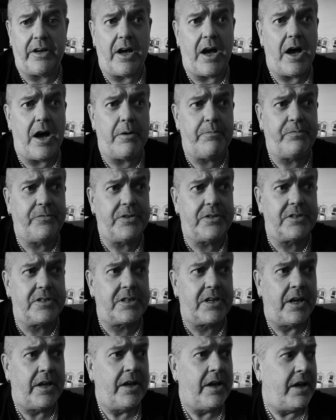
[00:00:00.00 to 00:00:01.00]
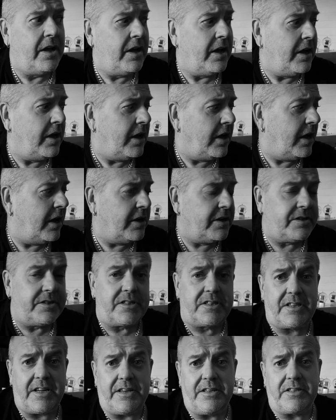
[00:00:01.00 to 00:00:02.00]
And
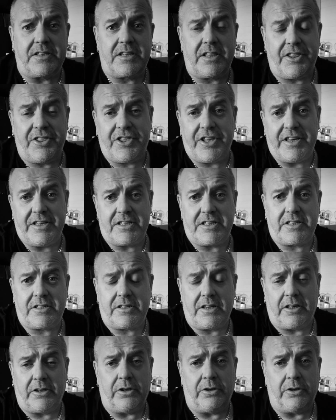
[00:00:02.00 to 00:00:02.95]
since this